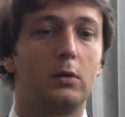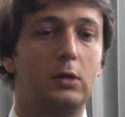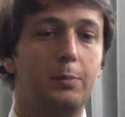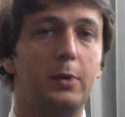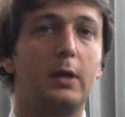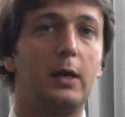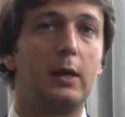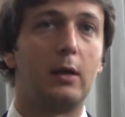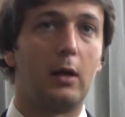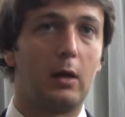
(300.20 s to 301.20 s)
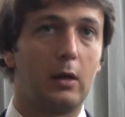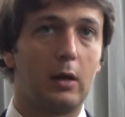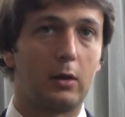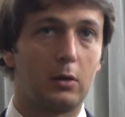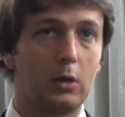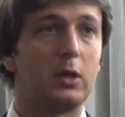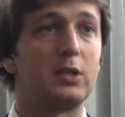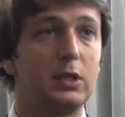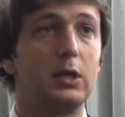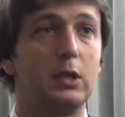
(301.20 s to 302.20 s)
typically a good
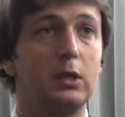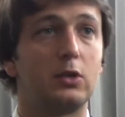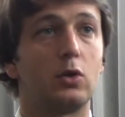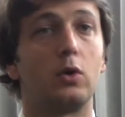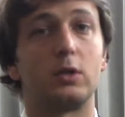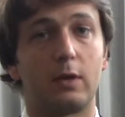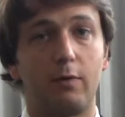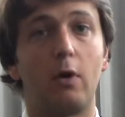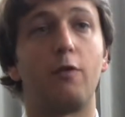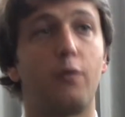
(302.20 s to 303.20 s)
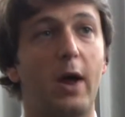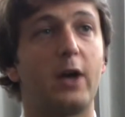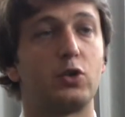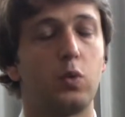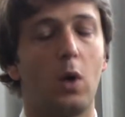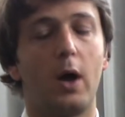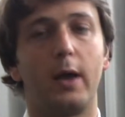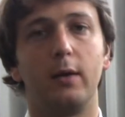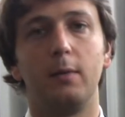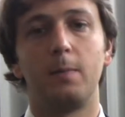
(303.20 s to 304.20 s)
acidity, so it's a very fresh
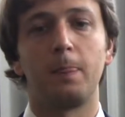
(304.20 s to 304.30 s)
wine.